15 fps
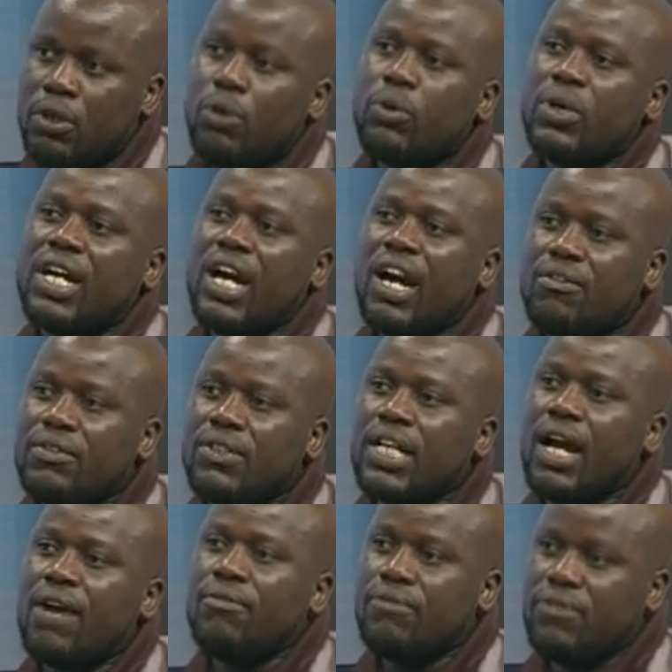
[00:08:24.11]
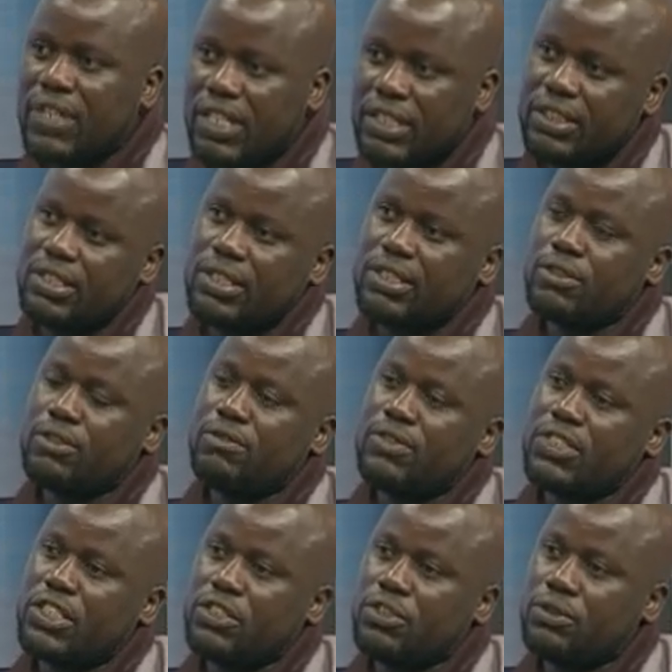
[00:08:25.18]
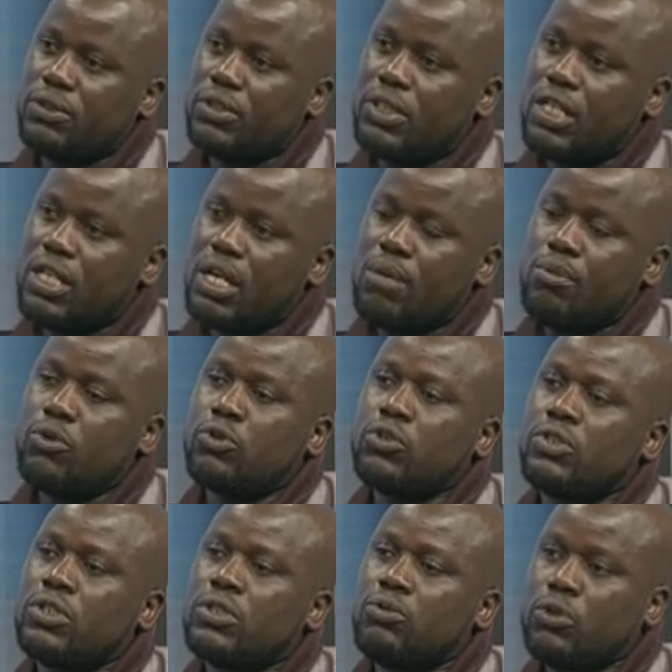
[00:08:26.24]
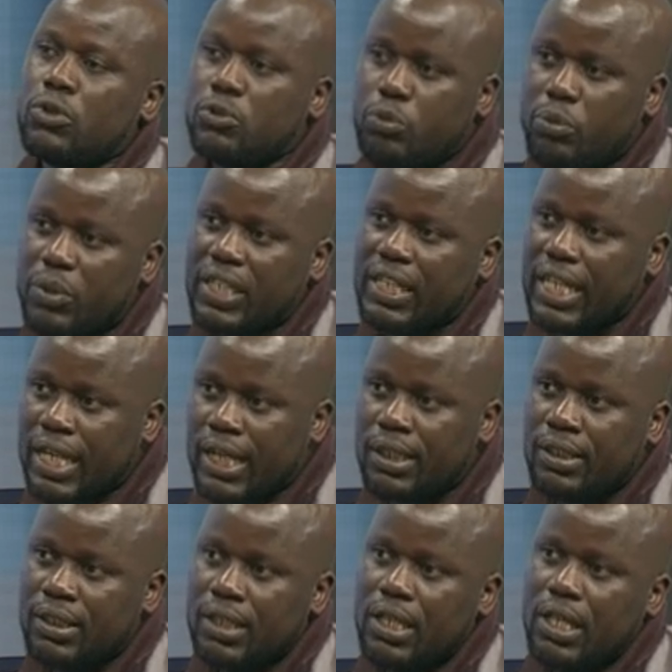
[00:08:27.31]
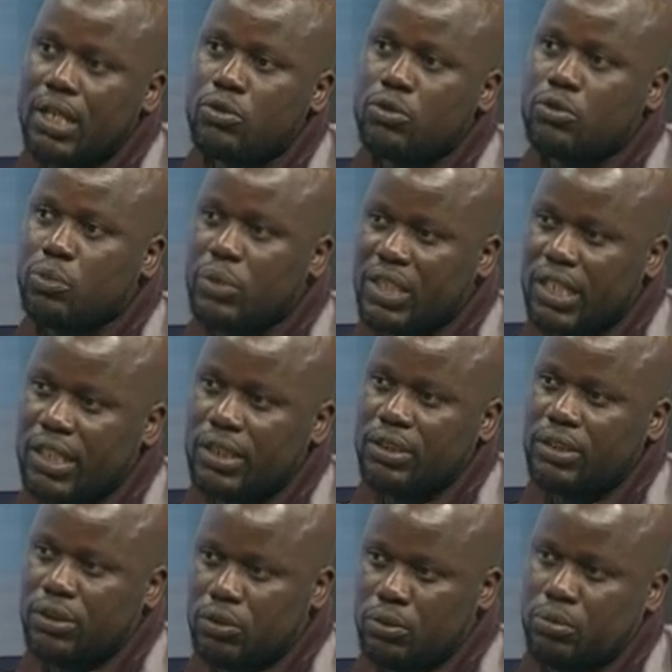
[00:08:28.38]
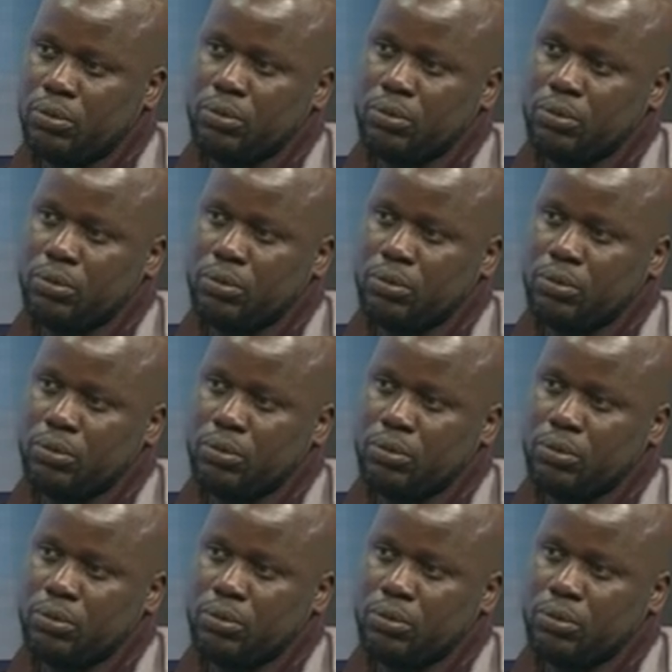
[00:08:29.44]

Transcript: we are having a very serious conversation about what women can and what women can't do.